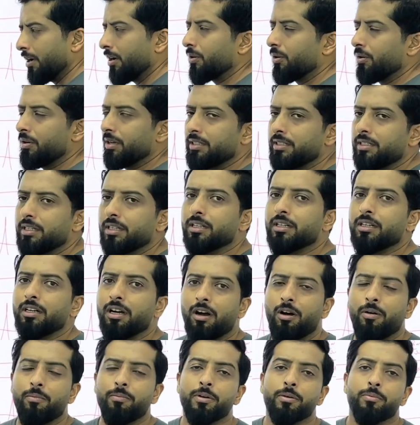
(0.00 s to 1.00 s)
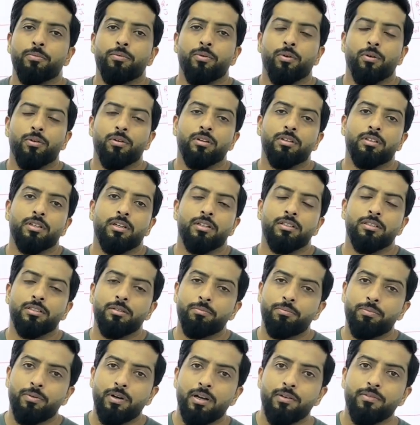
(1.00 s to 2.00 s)
or let's say a government product, there is a
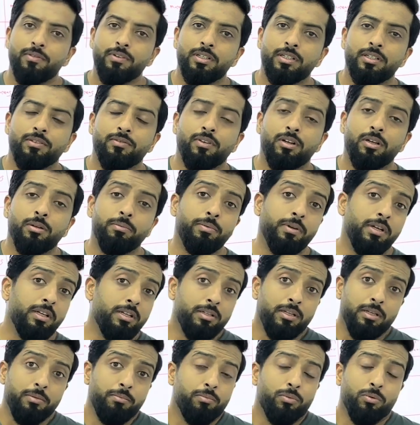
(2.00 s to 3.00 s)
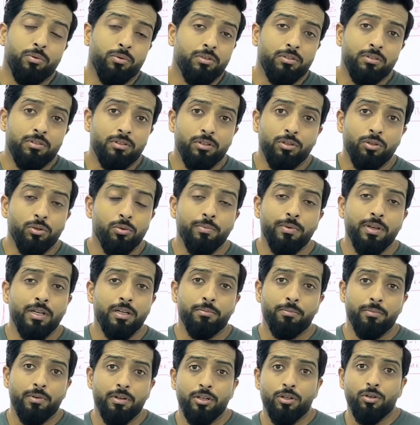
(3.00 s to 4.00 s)
private developer, and they both, you
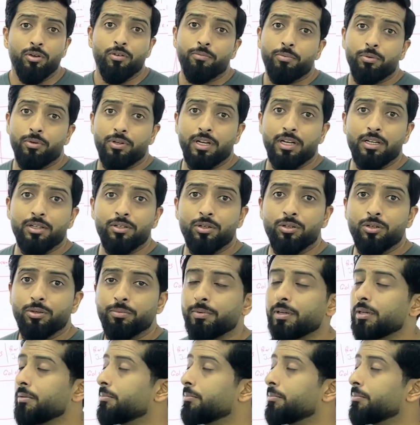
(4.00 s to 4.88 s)
make money. You have potential to make